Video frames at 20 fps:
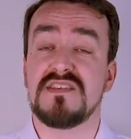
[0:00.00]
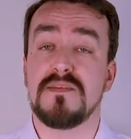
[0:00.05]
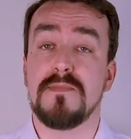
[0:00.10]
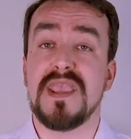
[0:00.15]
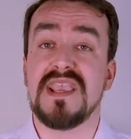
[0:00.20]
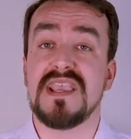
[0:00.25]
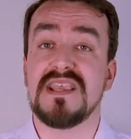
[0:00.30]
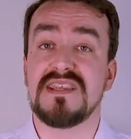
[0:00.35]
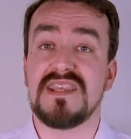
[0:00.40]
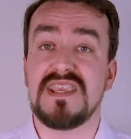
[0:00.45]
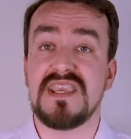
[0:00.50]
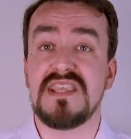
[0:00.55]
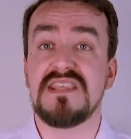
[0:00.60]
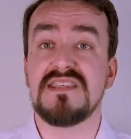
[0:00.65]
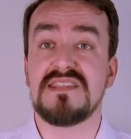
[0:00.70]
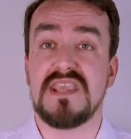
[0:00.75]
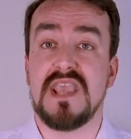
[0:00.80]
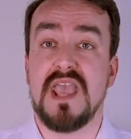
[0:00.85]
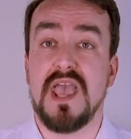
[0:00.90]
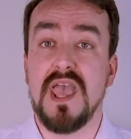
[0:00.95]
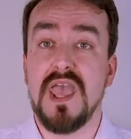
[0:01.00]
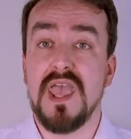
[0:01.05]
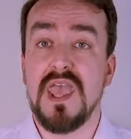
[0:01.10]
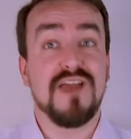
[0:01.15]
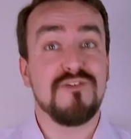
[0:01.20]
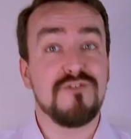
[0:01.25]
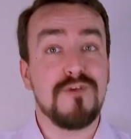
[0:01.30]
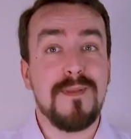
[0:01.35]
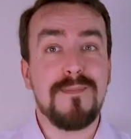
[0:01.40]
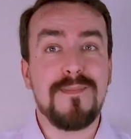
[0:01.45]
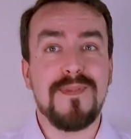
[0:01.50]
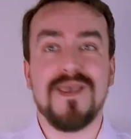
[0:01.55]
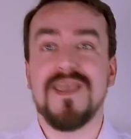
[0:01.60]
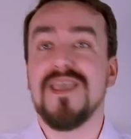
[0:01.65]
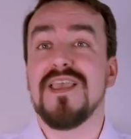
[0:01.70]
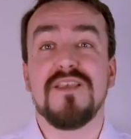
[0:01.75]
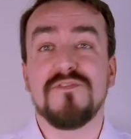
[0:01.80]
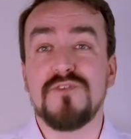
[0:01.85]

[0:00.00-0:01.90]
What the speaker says: to make it easier. And remember,